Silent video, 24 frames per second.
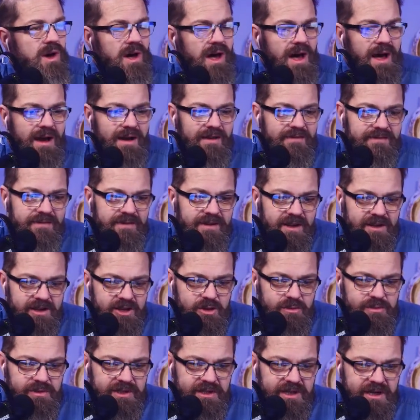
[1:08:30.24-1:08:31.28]
we all have
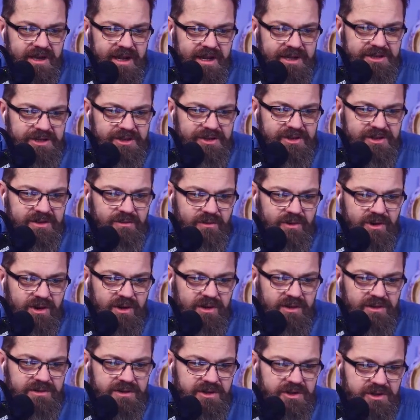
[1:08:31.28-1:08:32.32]
concupiscent natures and
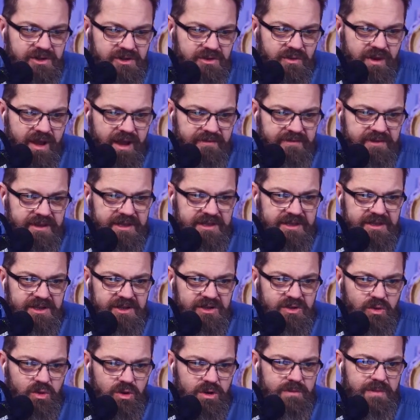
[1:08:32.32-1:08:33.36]
we have these
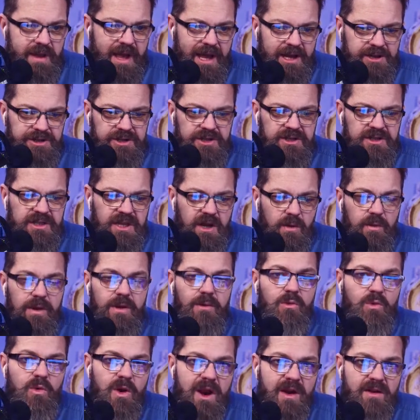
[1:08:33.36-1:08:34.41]
disordered passions that
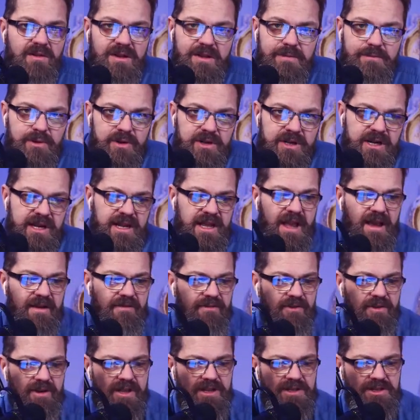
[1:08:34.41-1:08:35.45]
we rarely put any
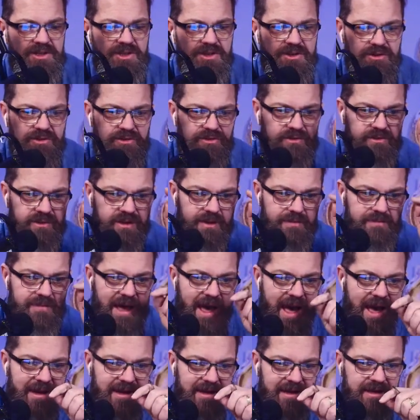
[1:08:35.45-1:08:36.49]
effort into
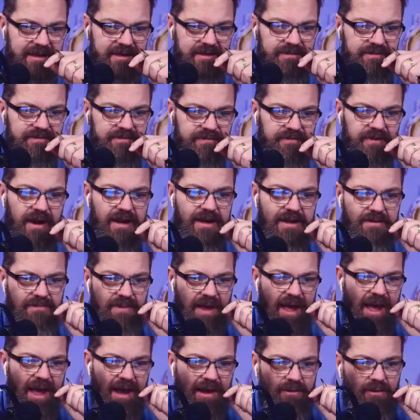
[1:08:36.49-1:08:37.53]
combating and
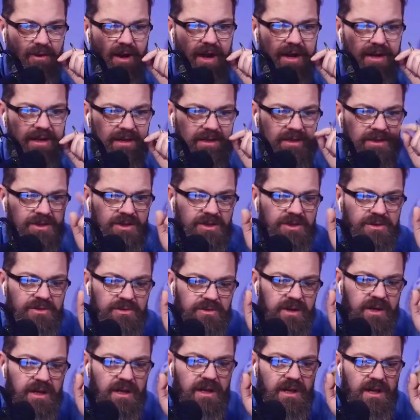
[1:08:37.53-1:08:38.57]
fighting back, right?
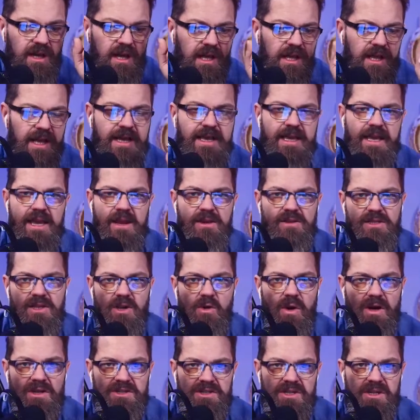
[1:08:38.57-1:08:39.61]

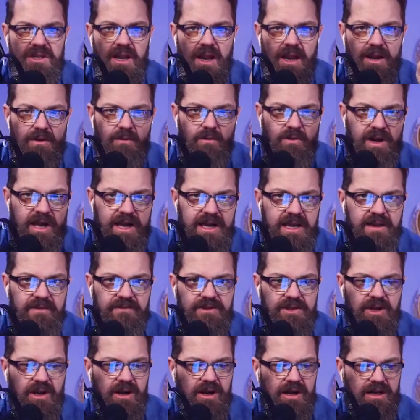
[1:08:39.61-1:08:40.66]
Here's a question. And when I
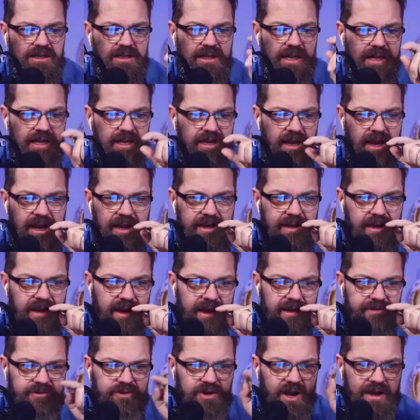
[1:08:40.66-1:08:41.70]
give talks, I've
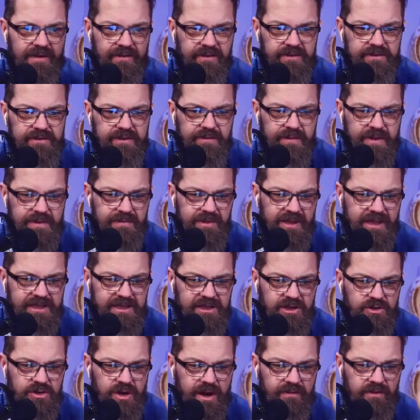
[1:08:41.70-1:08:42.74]
been
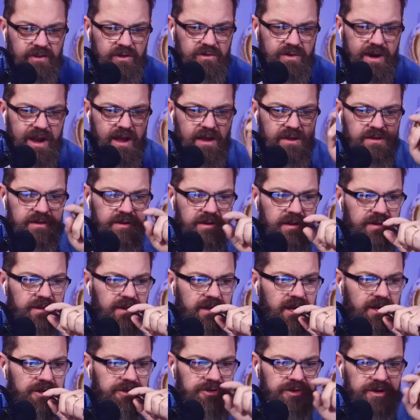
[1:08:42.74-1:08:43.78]
blessed to travel around
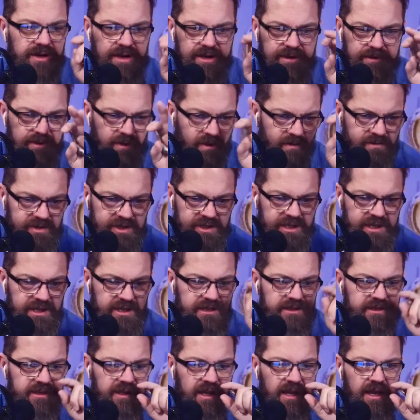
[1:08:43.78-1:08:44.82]
the country and
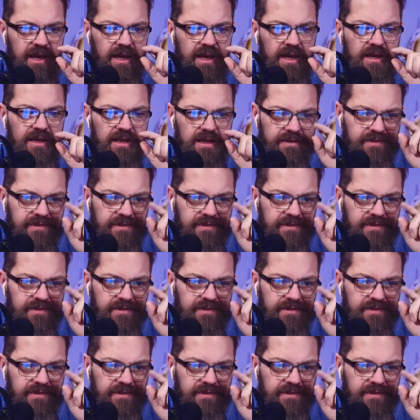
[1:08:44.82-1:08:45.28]
overseas